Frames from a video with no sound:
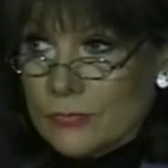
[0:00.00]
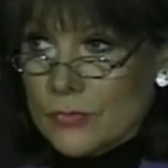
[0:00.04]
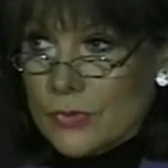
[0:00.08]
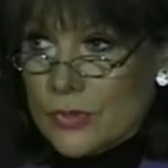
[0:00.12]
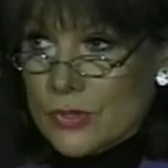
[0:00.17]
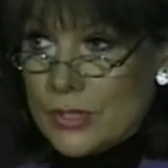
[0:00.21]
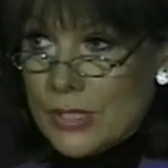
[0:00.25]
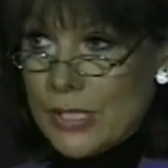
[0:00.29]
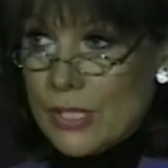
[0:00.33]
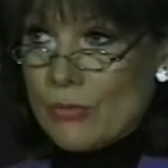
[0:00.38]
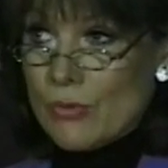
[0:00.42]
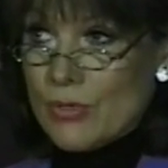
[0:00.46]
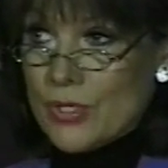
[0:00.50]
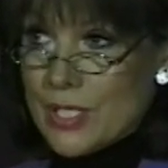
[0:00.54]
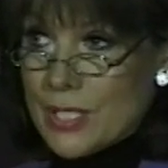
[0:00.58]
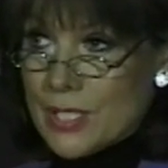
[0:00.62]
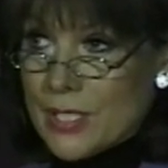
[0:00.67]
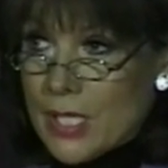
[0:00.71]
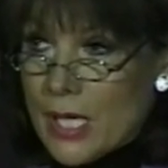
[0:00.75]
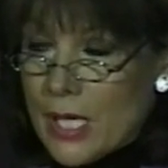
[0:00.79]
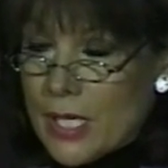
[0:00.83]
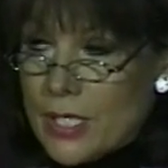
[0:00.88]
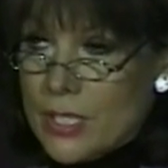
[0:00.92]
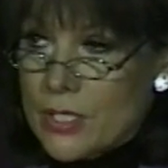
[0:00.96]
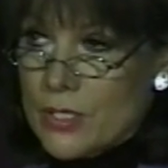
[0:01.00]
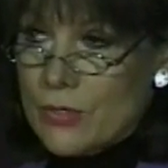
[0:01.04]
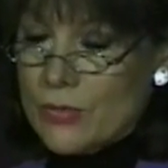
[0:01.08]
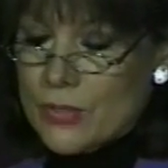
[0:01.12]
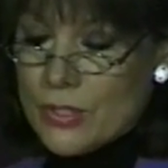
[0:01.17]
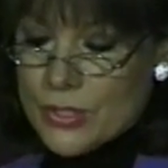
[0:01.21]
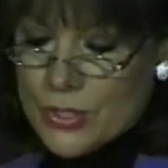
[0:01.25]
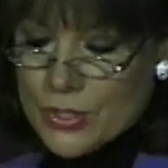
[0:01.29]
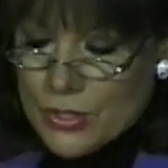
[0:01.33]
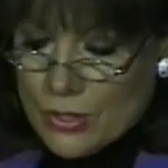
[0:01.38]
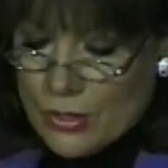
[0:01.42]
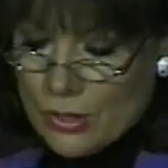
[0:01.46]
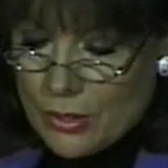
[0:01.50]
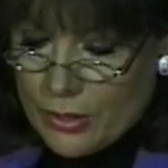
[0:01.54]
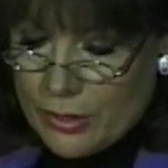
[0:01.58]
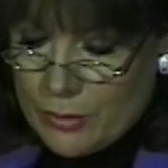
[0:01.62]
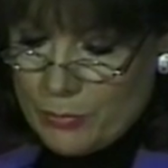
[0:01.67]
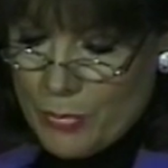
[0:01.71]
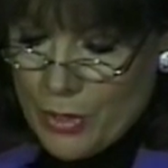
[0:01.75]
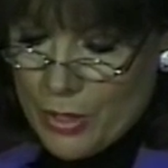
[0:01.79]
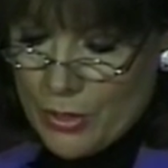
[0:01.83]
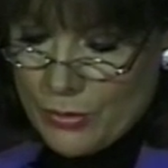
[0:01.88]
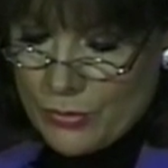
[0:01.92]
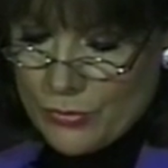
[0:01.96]
secret society known as Skull
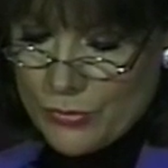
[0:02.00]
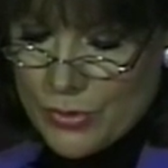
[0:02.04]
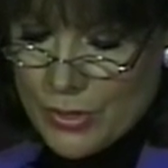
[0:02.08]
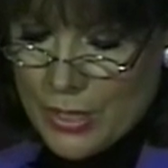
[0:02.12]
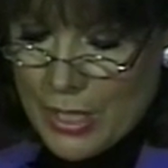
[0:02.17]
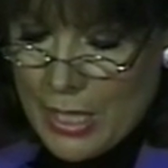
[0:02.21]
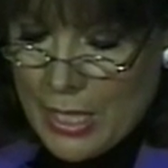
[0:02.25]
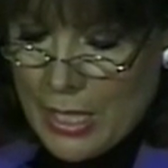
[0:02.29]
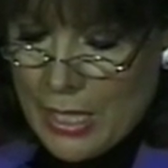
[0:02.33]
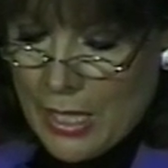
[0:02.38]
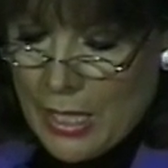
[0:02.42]
and Bones.